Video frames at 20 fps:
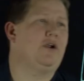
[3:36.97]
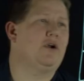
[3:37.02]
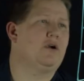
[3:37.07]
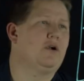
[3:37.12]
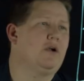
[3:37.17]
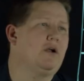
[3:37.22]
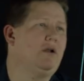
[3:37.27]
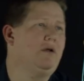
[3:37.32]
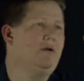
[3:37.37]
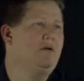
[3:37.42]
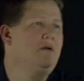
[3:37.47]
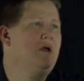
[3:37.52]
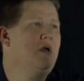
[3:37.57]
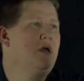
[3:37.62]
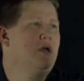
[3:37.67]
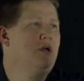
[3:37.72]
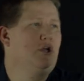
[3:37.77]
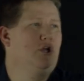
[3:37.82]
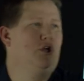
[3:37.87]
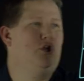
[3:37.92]
you're going to
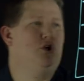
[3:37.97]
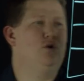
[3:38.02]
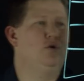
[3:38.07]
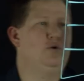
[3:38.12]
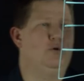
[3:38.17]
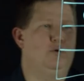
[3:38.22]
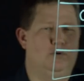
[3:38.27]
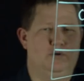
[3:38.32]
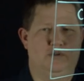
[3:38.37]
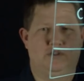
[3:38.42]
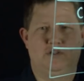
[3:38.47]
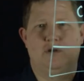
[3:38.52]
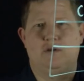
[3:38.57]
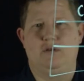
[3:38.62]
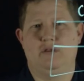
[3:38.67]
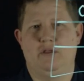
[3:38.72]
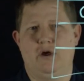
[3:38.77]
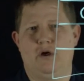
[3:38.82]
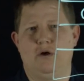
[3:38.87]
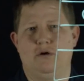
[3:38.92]
use
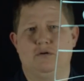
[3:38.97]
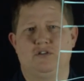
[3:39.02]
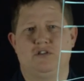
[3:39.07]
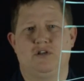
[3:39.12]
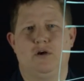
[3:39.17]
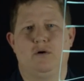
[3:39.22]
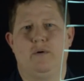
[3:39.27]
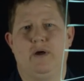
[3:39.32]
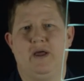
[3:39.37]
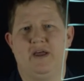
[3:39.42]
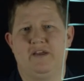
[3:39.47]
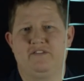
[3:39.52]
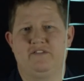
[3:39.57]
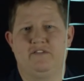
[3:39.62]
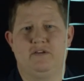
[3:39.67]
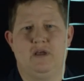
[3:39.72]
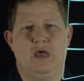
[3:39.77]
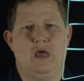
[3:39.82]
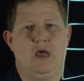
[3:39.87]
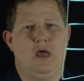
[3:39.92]
the host O
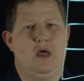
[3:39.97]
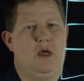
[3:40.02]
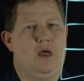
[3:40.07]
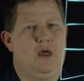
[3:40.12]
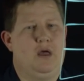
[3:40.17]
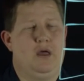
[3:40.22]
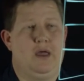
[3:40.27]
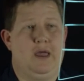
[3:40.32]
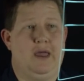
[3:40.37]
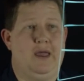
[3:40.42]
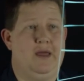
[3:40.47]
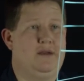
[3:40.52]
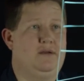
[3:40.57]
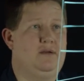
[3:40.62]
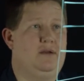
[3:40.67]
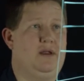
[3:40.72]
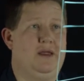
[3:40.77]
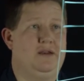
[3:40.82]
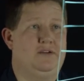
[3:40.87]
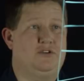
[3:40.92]
S
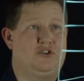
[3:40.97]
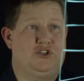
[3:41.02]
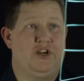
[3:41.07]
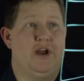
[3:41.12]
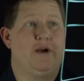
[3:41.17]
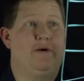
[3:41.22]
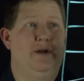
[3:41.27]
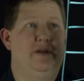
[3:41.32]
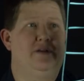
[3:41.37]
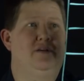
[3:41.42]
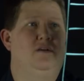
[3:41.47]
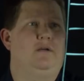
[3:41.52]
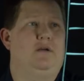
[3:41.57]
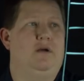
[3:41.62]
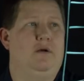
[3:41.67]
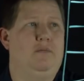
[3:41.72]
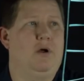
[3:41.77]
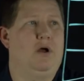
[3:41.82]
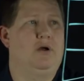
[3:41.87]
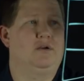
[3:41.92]
and, and share it
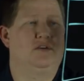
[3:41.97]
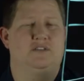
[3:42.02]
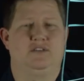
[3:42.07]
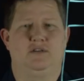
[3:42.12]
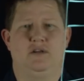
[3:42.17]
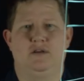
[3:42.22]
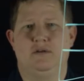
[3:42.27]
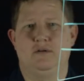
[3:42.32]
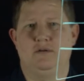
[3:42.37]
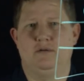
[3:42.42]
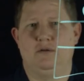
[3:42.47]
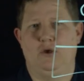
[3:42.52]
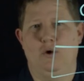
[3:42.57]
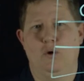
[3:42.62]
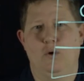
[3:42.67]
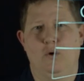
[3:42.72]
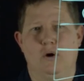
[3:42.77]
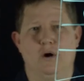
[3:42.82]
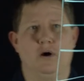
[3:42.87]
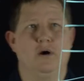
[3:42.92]
amongst
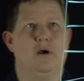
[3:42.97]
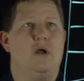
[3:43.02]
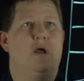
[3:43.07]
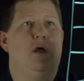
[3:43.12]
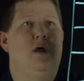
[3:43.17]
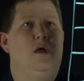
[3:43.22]
your